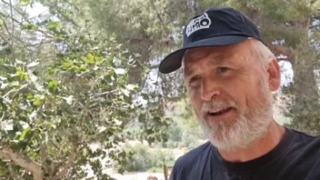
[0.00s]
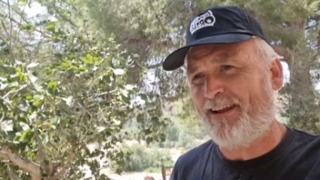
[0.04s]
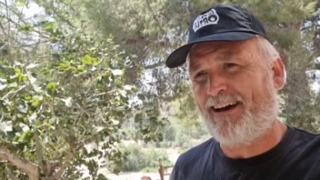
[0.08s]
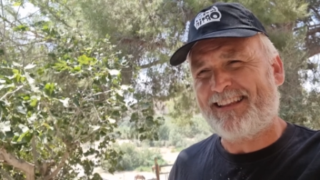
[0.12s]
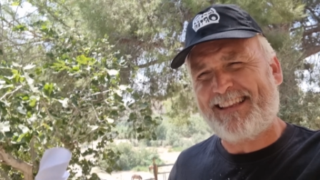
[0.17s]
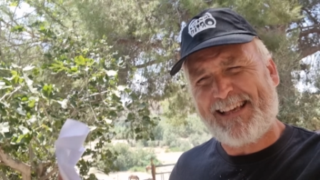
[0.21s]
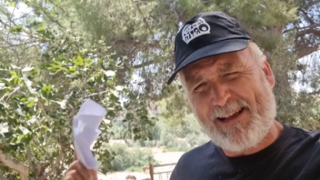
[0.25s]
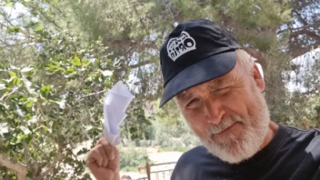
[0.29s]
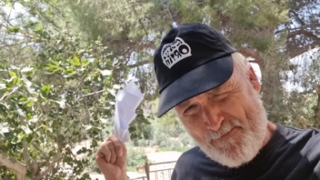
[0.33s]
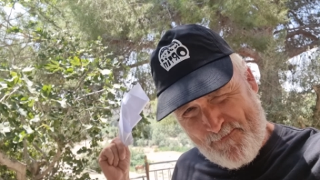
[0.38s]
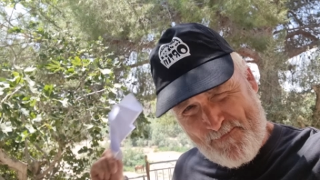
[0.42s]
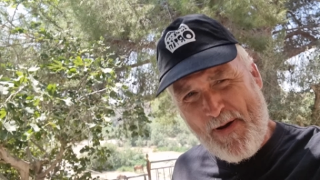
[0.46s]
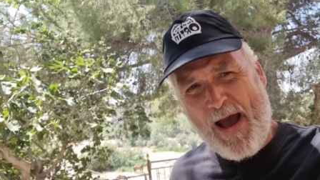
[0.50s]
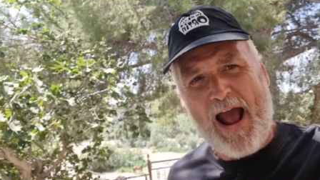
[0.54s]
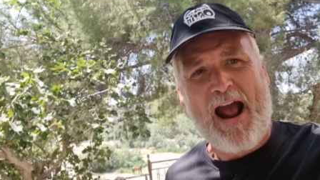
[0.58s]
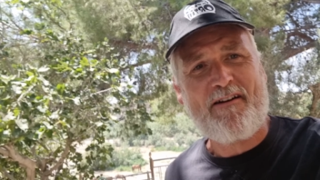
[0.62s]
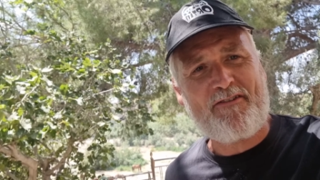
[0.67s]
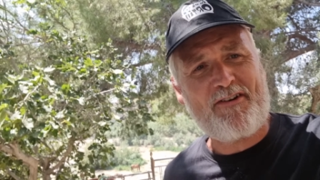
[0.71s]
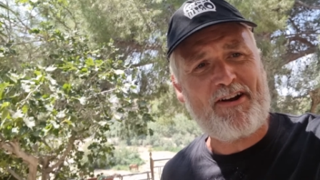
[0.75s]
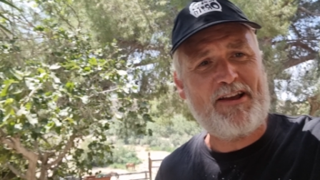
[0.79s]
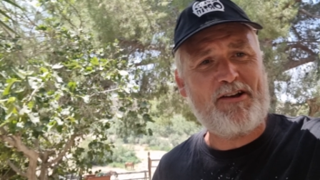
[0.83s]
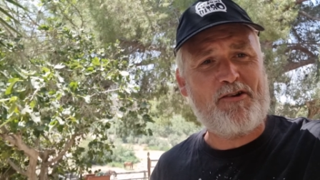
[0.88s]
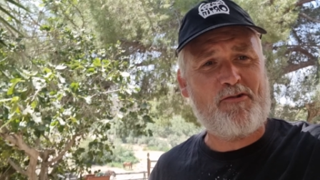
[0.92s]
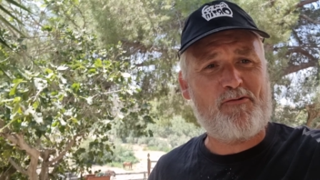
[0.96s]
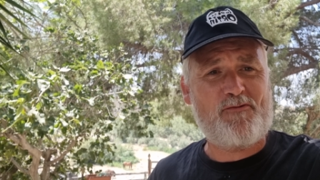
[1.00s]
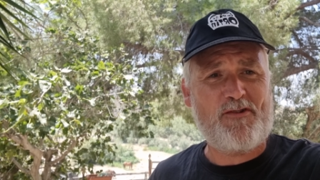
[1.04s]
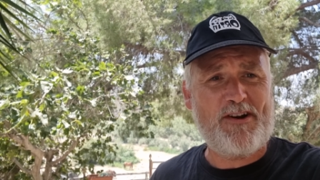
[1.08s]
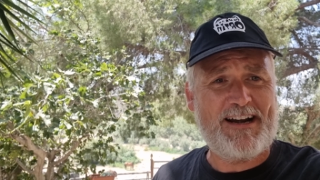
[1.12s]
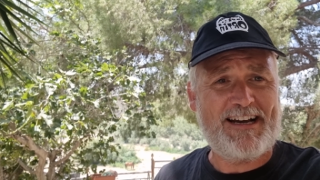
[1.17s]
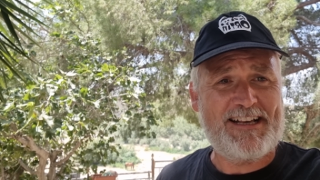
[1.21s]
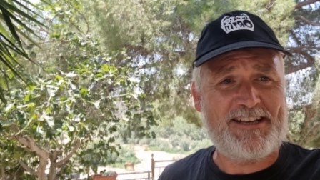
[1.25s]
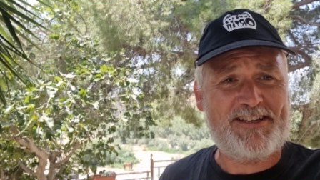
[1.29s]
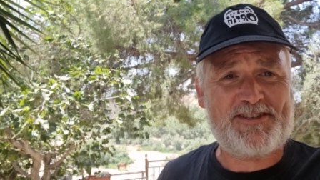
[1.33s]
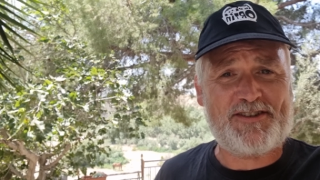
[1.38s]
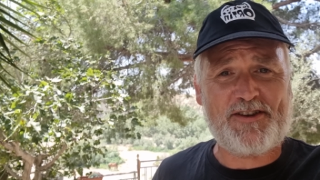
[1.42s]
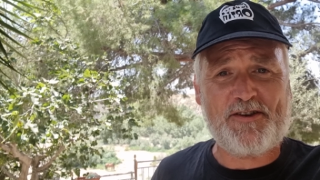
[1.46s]
I think Barry will
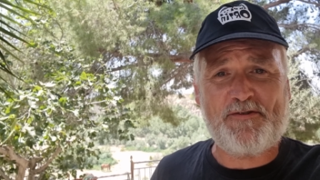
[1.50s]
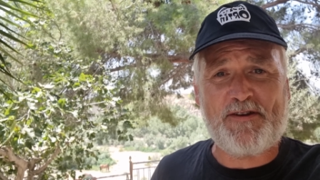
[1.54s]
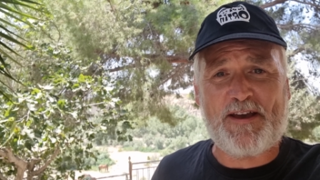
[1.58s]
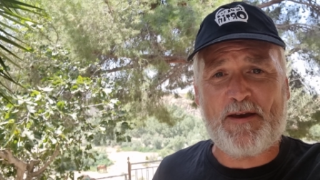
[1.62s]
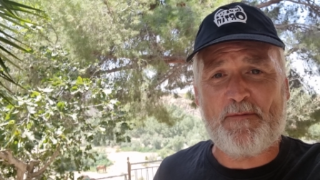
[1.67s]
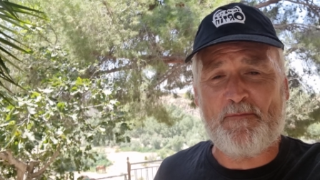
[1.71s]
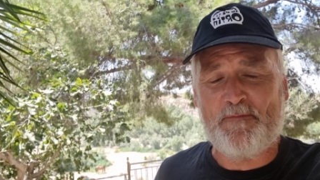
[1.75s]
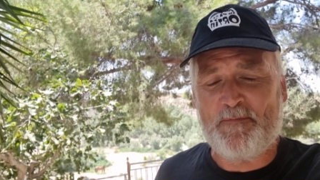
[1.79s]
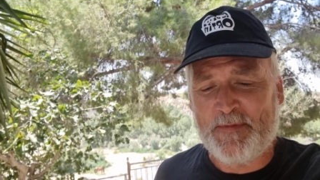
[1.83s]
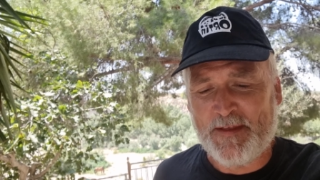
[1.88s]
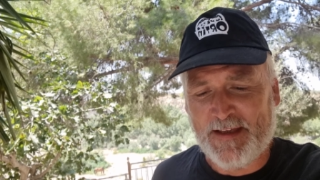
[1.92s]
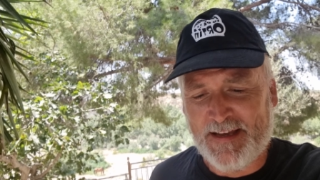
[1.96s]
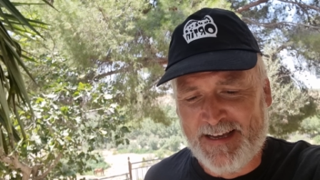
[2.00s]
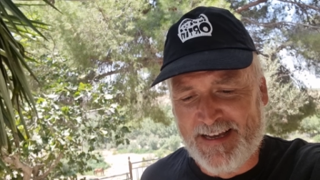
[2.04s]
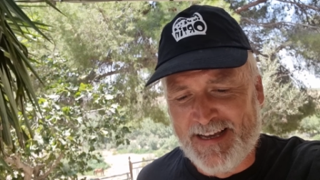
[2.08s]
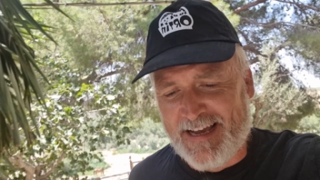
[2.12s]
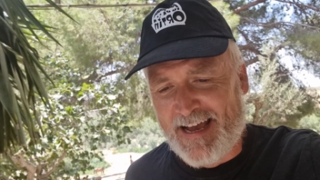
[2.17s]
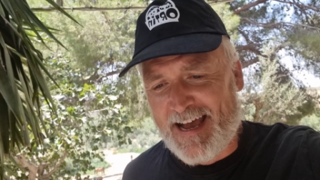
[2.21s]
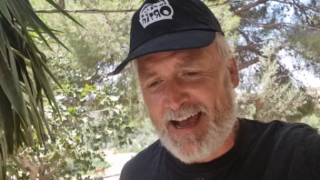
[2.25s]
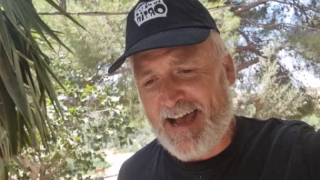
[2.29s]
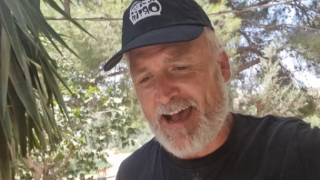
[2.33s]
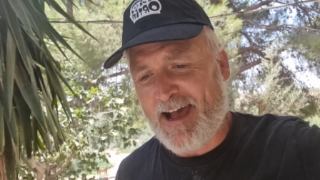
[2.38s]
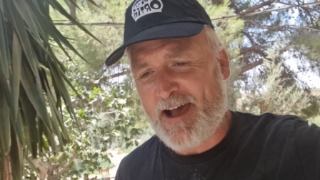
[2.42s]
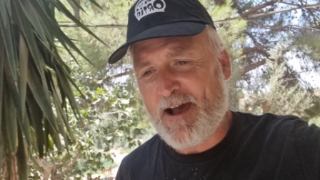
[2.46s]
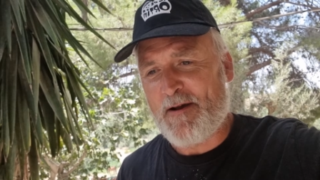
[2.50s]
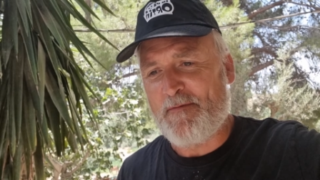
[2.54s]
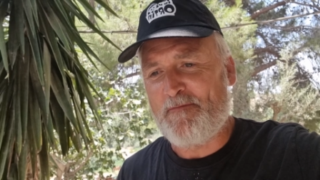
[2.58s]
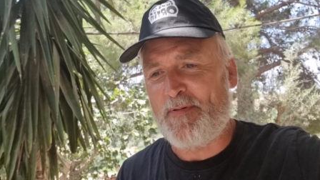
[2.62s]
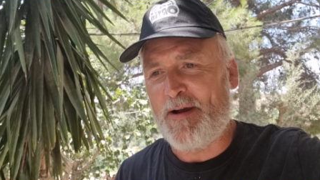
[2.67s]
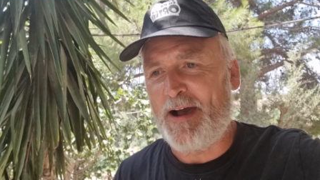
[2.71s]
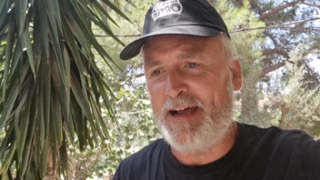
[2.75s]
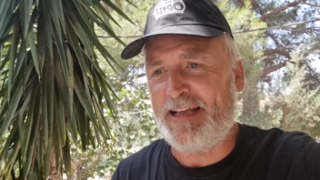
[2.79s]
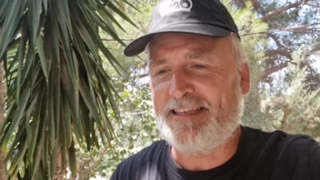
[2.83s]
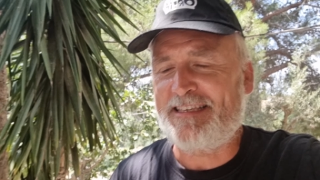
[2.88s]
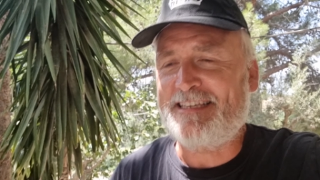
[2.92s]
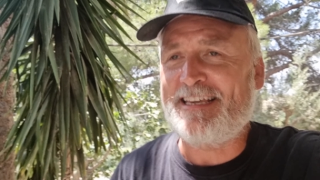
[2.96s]
really suit him. Uh,
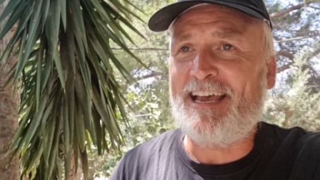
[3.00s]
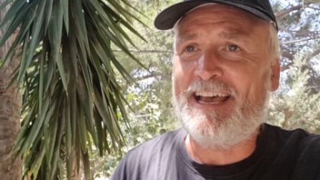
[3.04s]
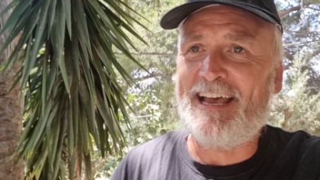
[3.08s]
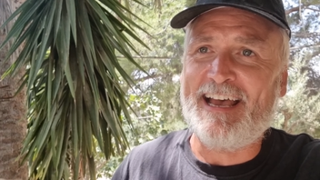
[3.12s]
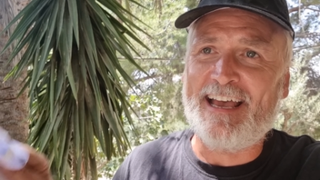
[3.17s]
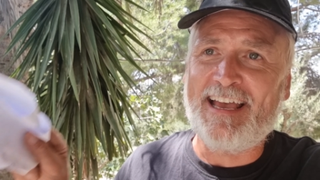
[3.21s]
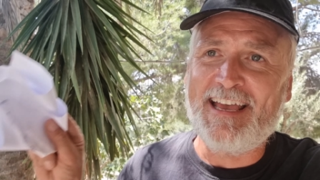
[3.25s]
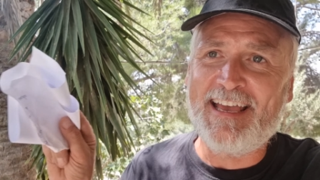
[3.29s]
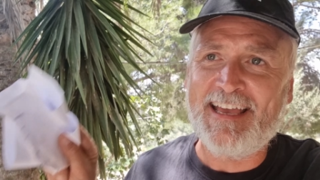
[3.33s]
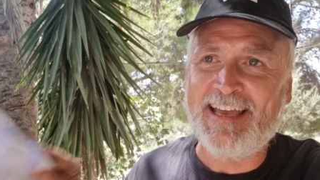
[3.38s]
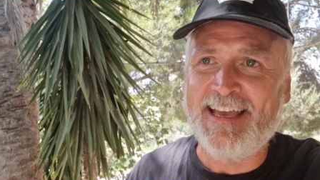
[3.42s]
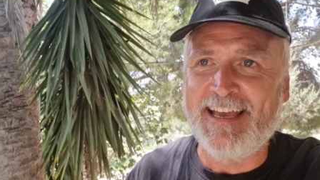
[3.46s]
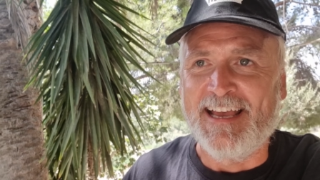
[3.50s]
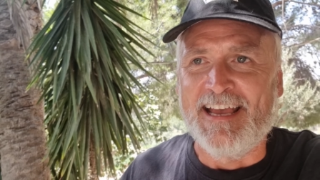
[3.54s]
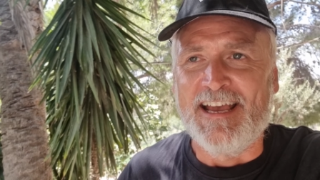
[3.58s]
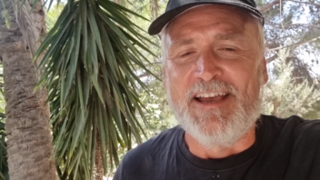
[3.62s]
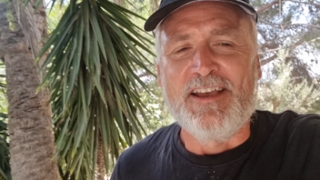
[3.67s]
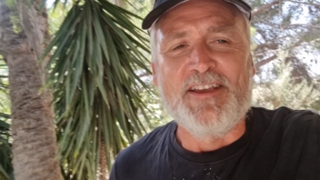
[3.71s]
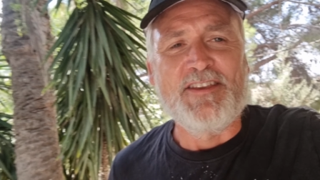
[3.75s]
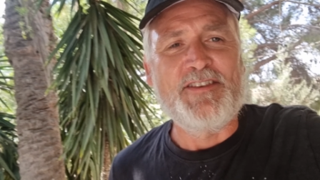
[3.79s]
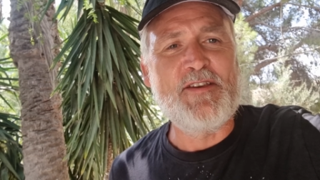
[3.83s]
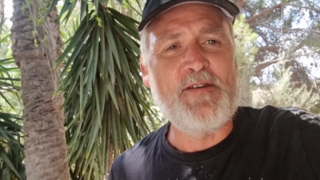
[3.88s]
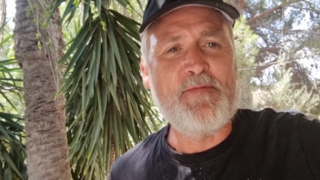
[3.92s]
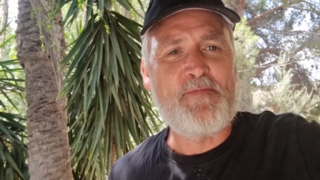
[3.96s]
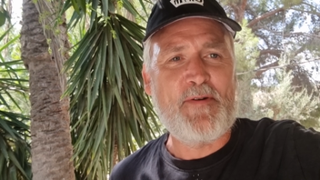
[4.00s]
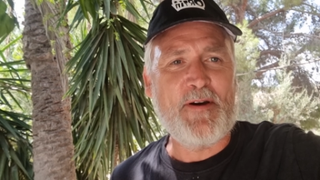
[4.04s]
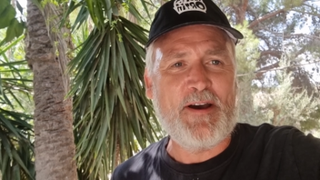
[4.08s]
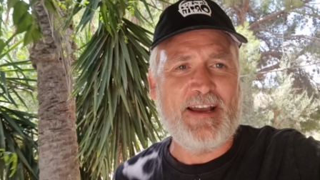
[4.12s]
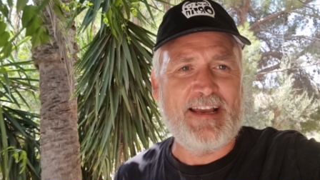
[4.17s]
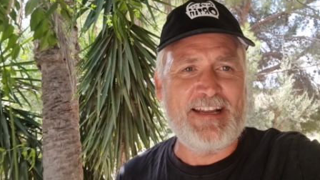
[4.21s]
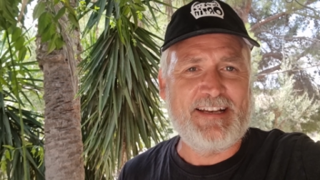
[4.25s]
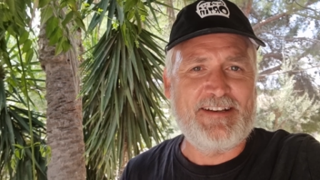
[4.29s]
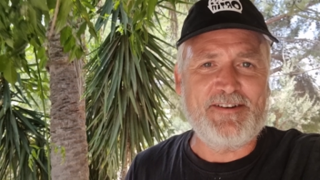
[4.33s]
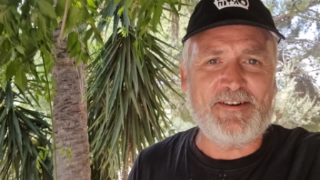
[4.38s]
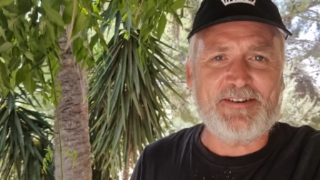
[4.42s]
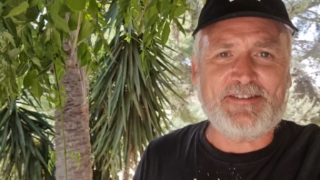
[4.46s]
but uh, you put
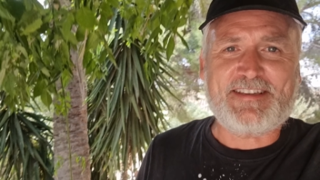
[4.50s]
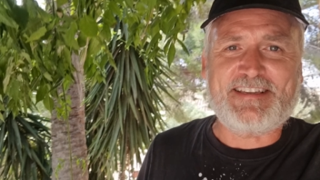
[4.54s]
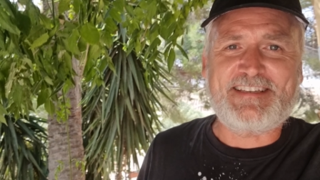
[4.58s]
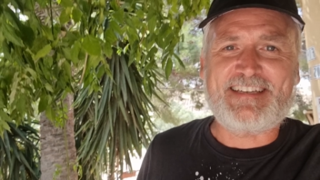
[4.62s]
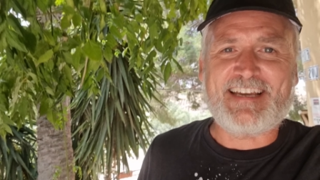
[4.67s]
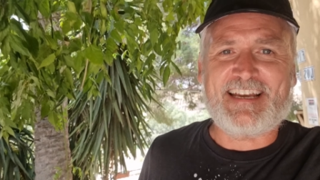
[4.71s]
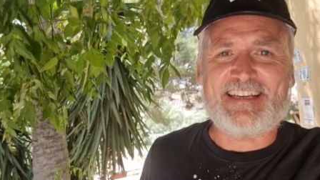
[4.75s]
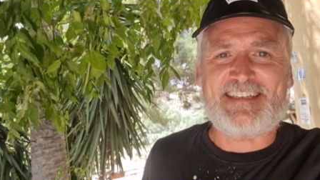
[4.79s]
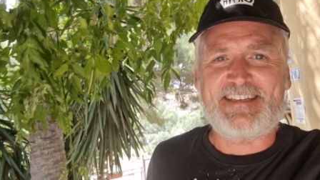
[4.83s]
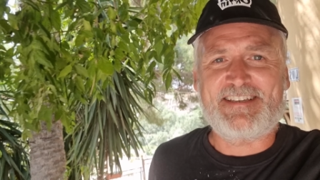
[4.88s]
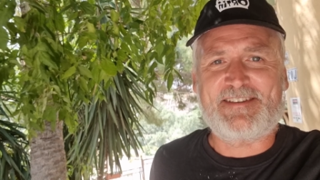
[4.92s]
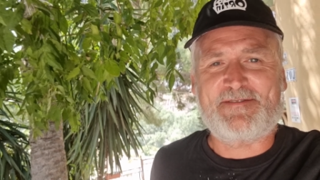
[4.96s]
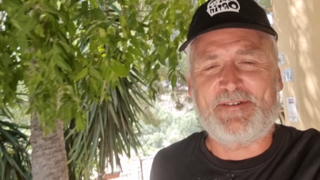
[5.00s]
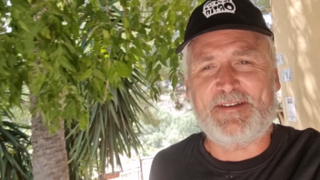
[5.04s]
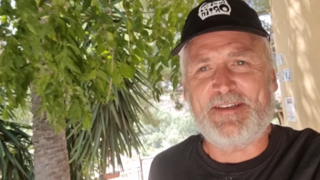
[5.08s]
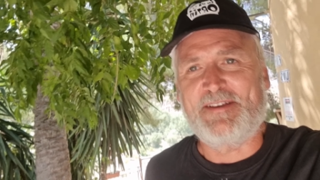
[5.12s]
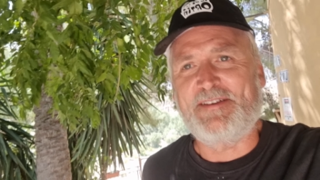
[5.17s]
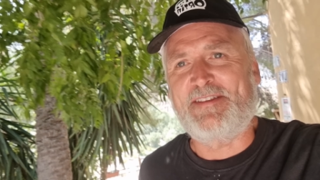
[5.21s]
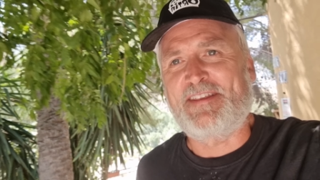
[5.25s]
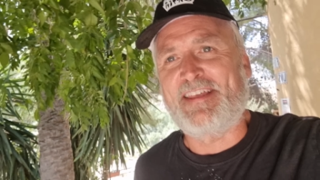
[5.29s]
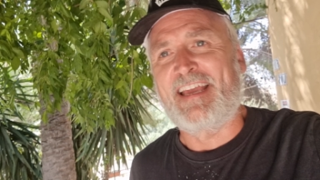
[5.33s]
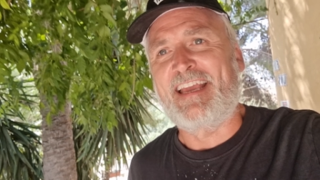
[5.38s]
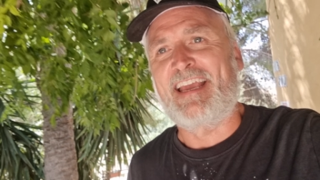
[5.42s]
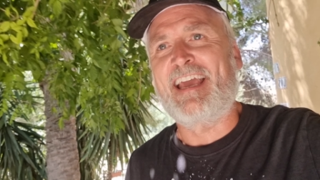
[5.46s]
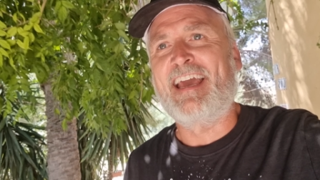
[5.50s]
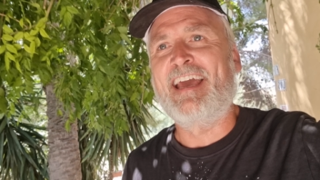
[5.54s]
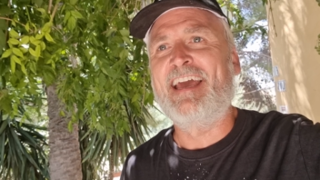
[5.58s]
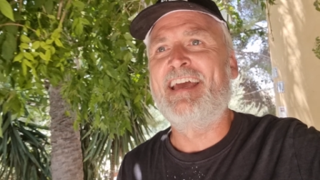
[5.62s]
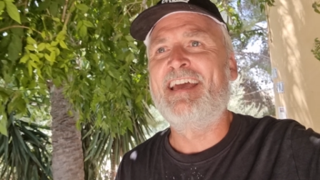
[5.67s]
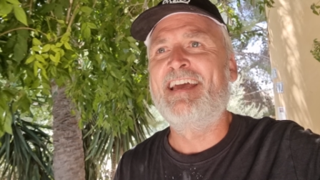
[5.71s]
in your suggestions what you think.